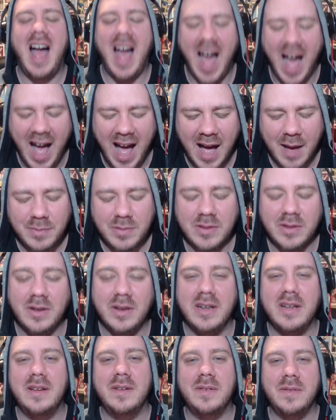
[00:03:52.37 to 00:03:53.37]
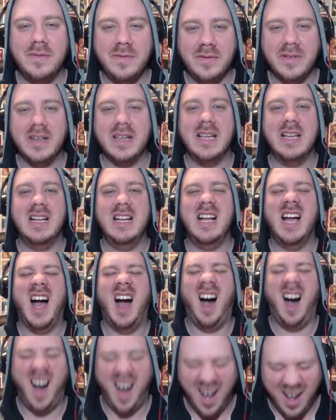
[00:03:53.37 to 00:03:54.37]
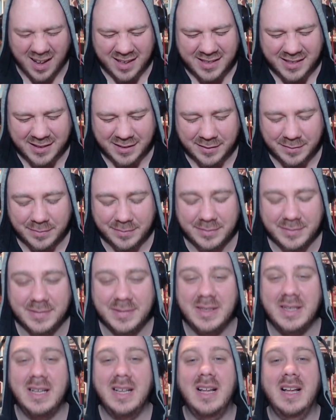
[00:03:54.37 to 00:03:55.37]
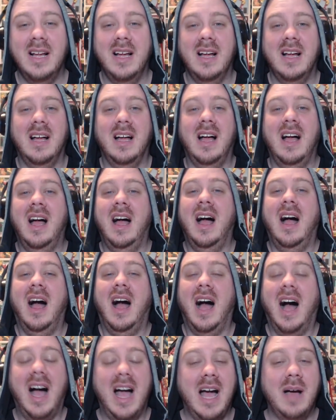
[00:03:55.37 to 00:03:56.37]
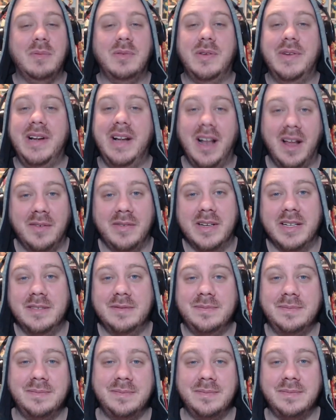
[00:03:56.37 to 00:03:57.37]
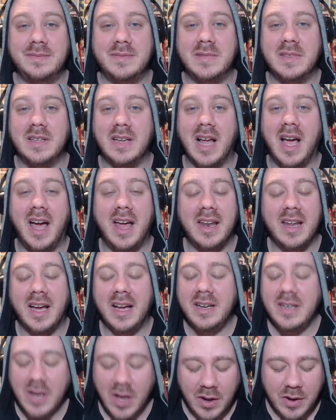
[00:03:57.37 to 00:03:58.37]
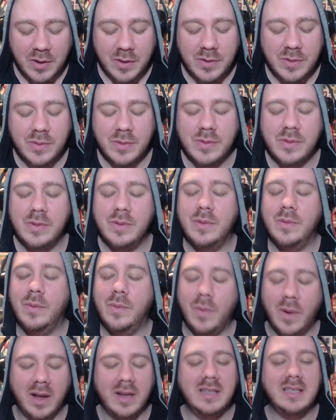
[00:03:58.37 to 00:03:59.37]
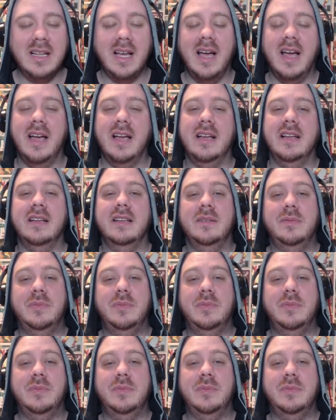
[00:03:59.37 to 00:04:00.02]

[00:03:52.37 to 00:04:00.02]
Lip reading: absolutely freaking awesome. I absolutely love it. And I know one day,